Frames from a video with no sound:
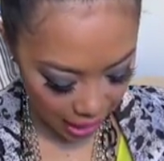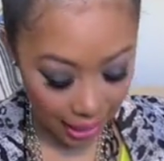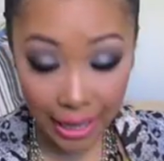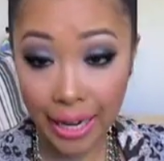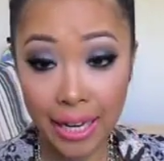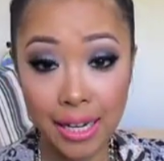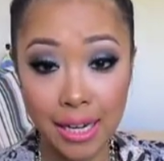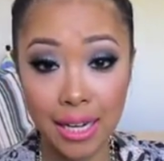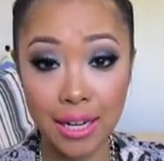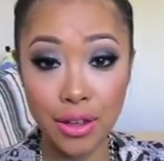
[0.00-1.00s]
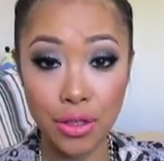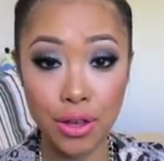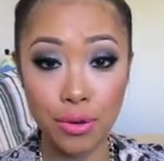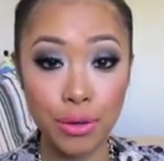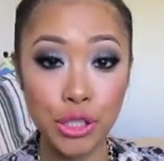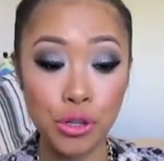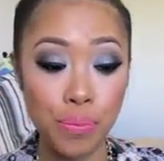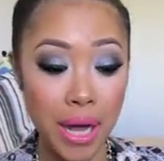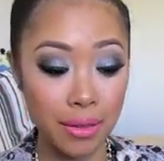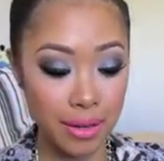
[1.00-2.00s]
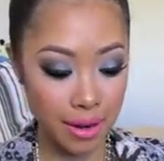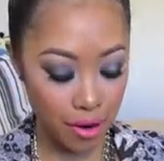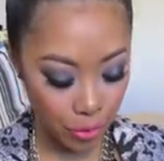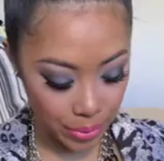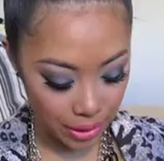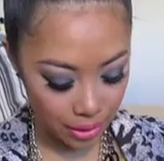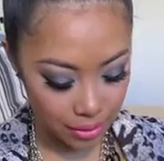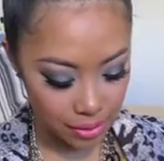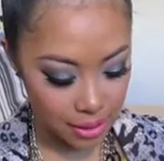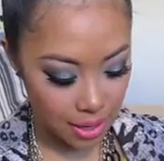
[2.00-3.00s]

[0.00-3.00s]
I need the original palette now because,